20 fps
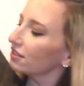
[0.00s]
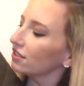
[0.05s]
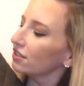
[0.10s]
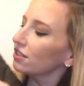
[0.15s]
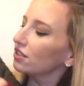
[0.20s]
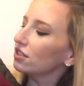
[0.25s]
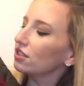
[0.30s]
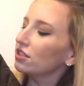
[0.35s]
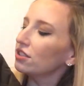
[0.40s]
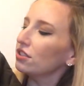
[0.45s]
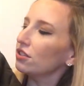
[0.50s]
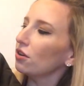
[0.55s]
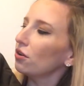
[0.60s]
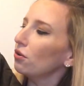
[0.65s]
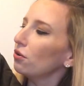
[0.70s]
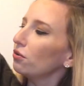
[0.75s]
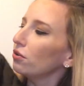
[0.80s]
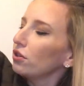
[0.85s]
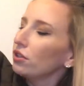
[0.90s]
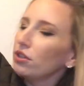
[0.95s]

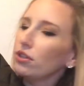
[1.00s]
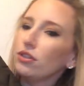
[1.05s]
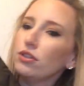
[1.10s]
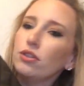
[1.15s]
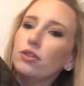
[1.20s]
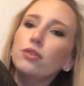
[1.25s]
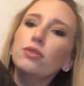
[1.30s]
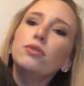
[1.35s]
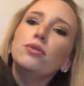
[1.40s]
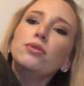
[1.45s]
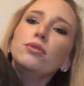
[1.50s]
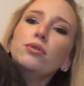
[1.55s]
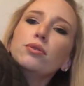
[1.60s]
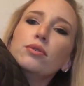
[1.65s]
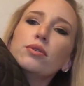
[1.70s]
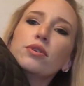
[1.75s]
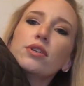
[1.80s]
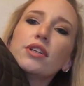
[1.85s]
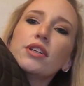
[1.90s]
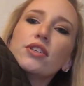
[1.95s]
so
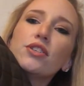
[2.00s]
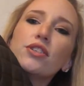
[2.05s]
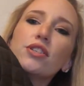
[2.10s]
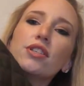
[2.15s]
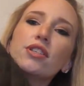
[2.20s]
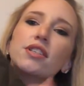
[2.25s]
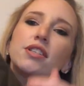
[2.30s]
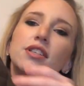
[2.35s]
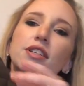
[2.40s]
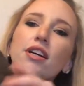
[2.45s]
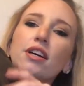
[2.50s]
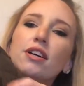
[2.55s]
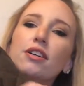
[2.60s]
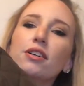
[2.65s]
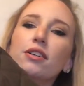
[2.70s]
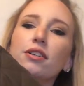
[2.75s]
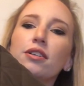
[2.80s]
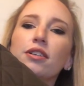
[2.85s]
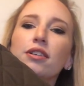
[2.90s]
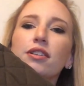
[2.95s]
cute. It just,
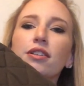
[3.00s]
I